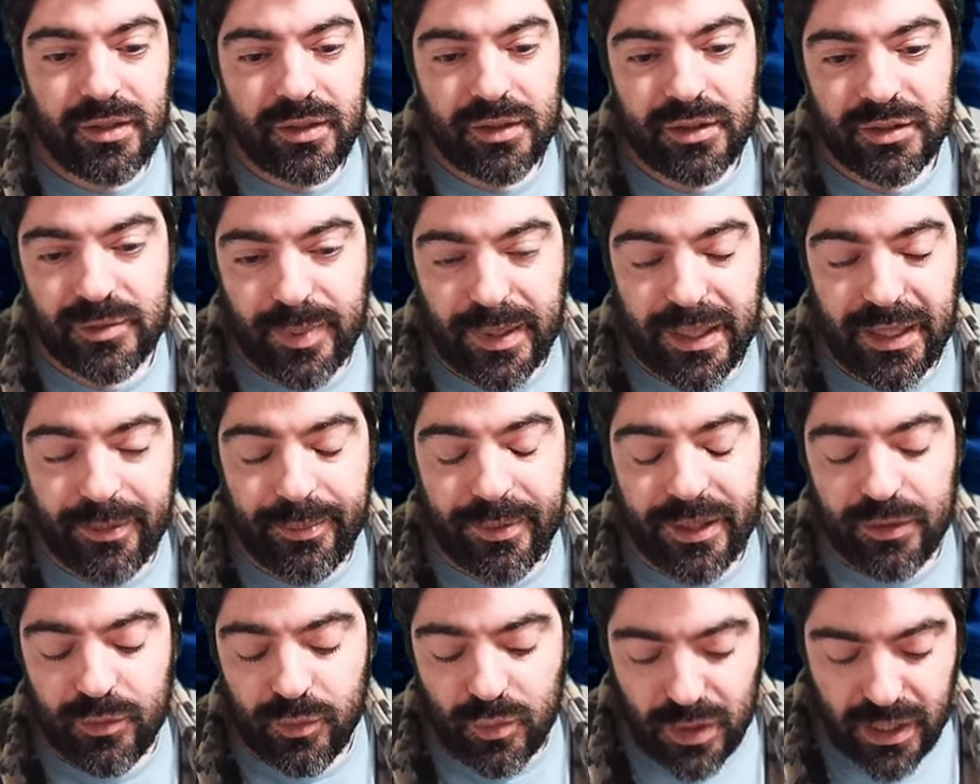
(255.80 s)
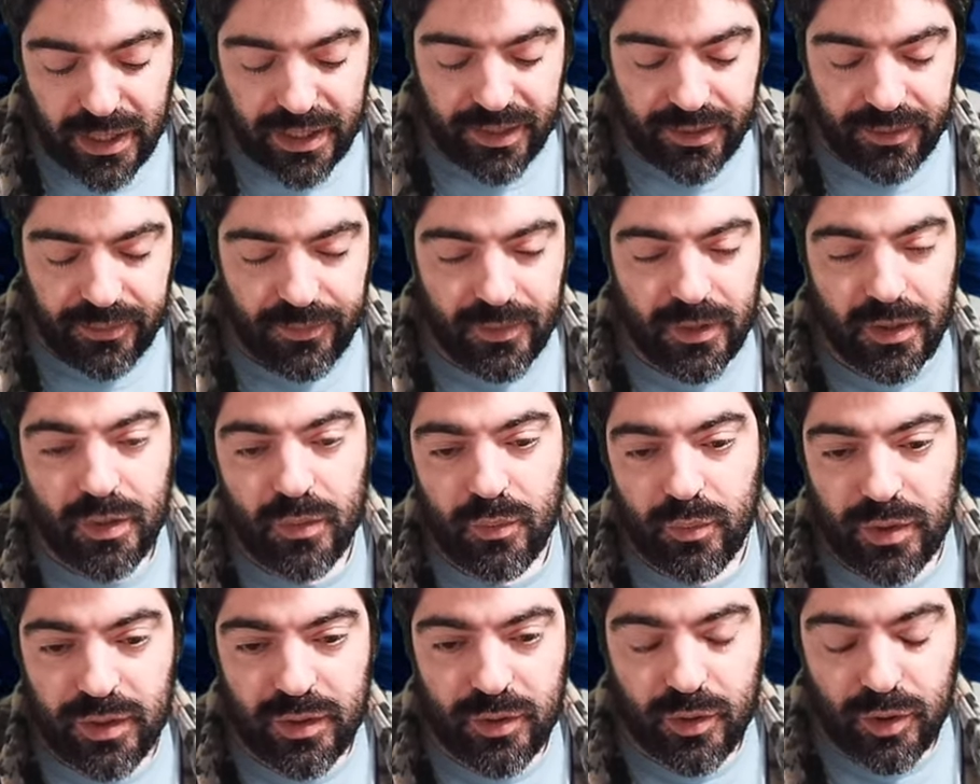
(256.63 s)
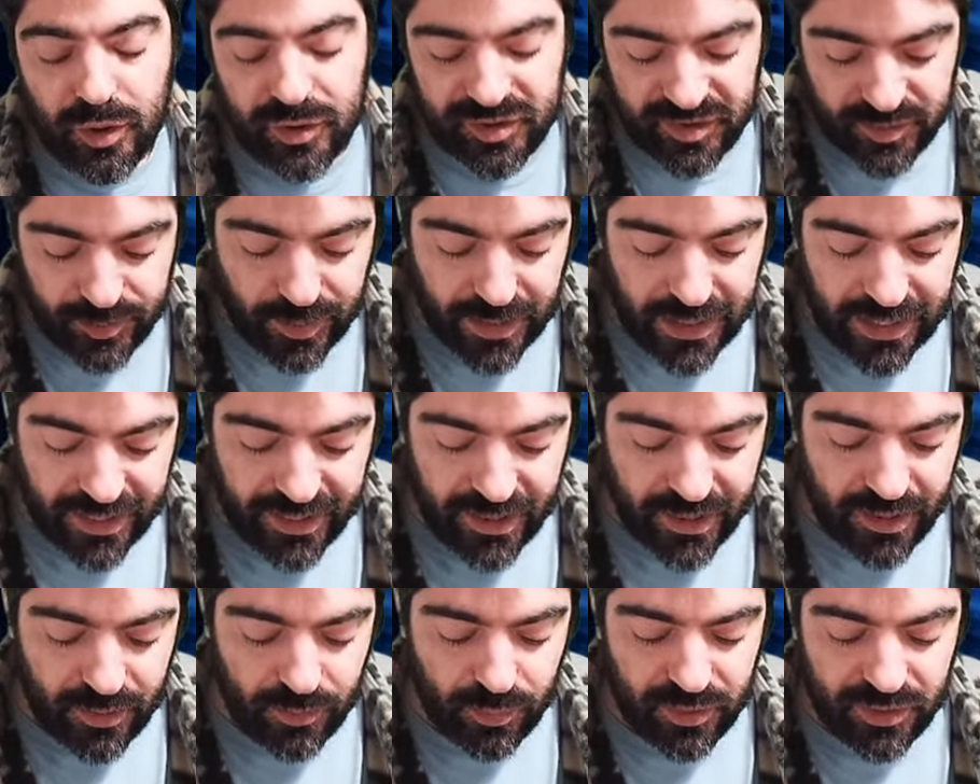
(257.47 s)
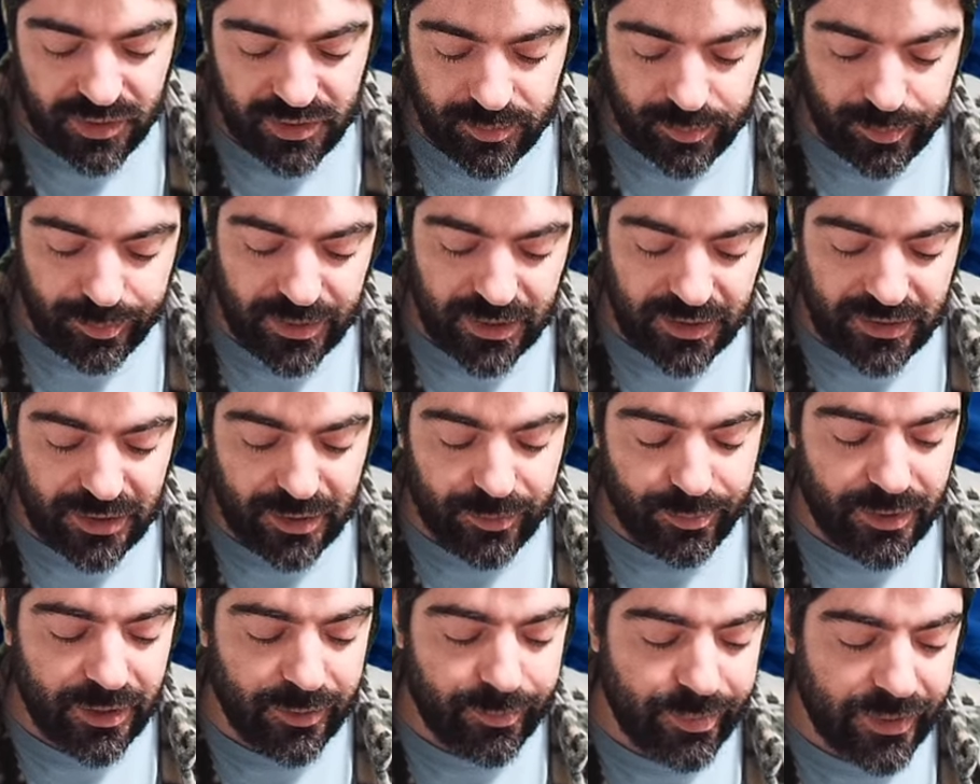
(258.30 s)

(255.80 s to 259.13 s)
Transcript: Spider-Man Noir, with Ghost Spider, with Peter B.